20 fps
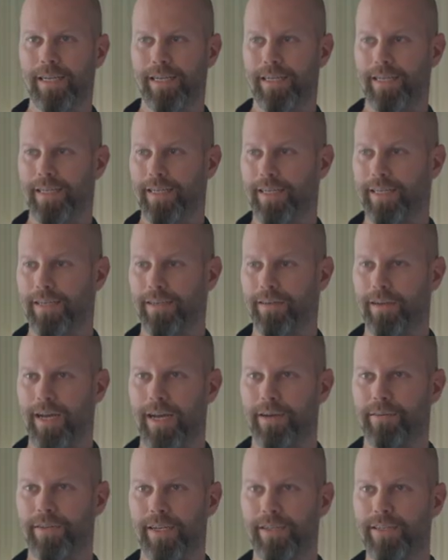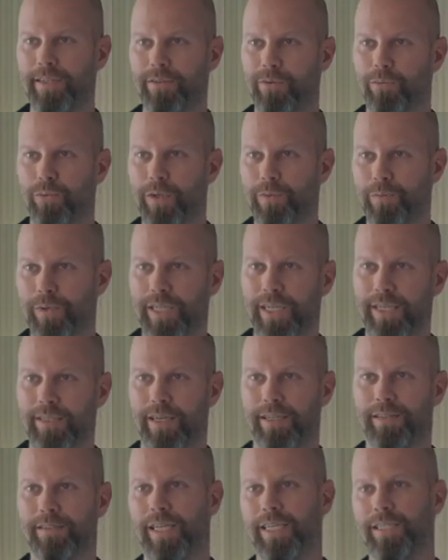I need to work with that,
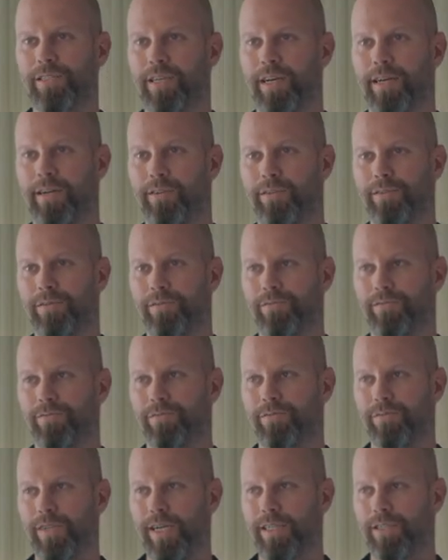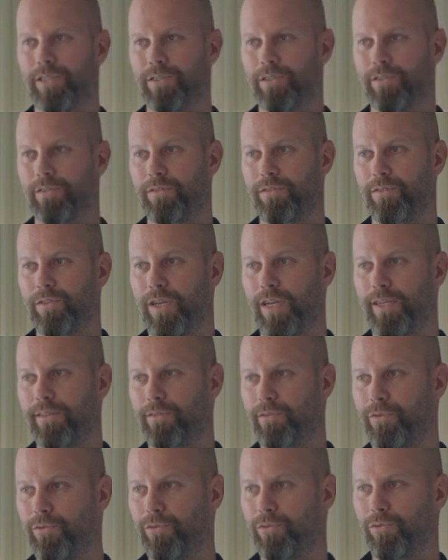and that's how I
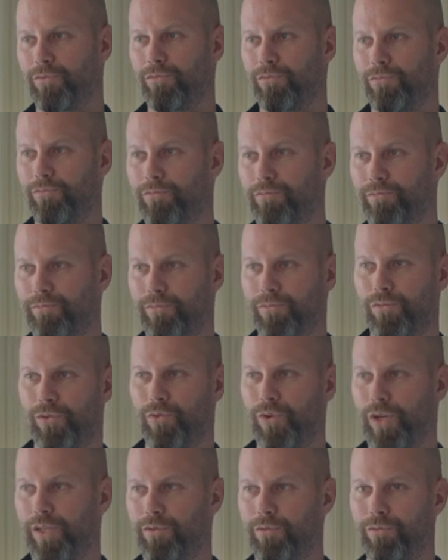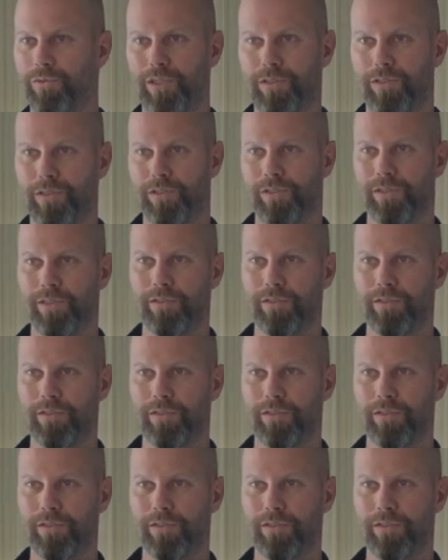start to create new dishes.